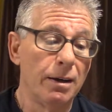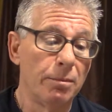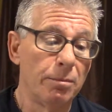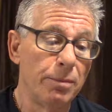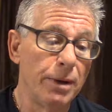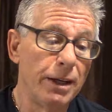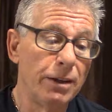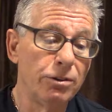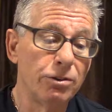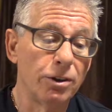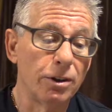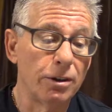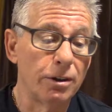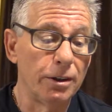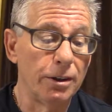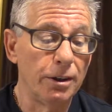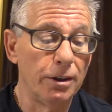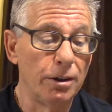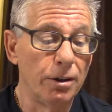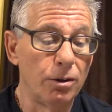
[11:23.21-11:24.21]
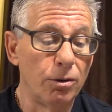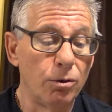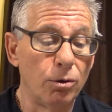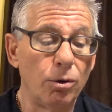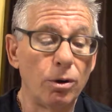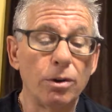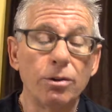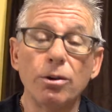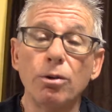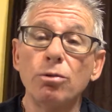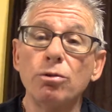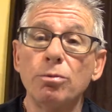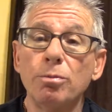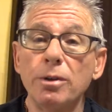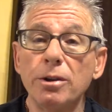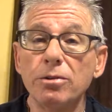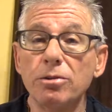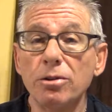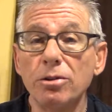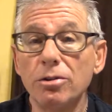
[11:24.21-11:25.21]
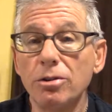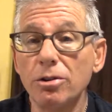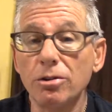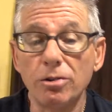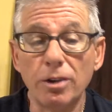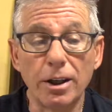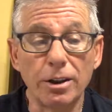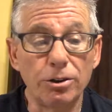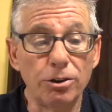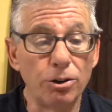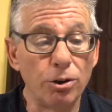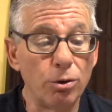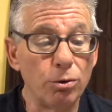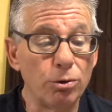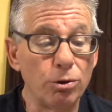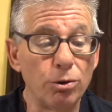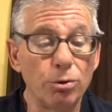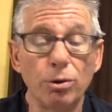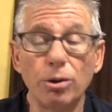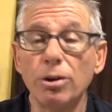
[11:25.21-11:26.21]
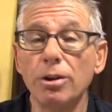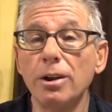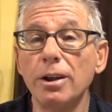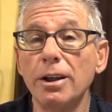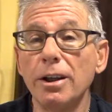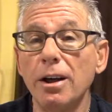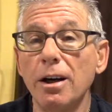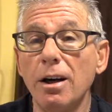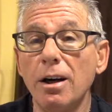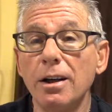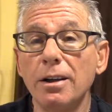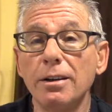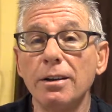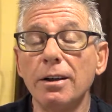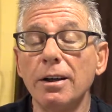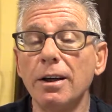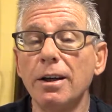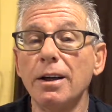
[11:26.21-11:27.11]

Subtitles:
Basically, all those businesses I showed you early on,